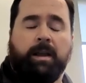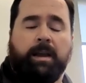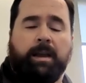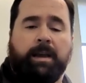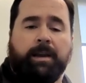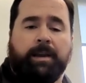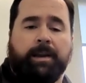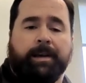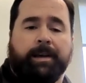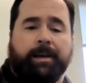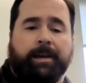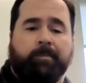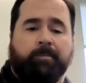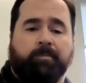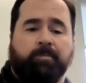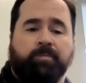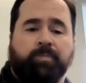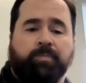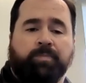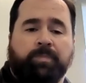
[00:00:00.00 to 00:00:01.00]
And
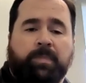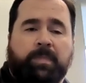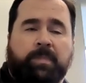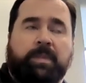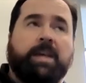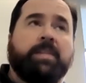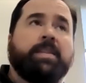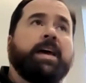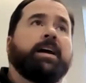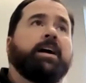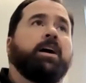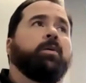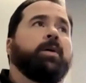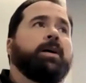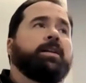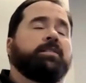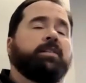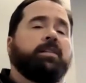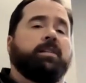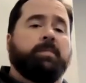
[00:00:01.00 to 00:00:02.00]
then they go
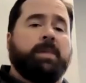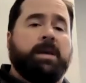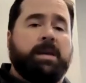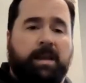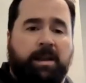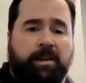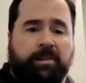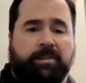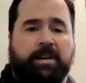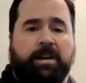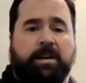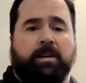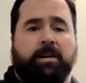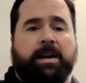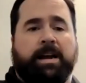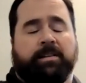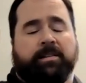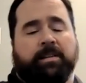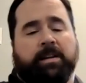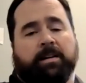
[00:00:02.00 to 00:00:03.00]
into the media center
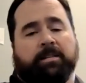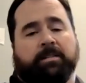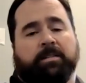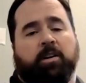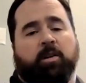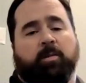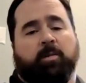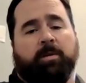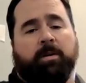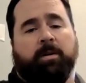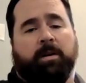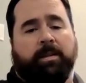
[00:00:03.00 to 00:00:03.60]
next October,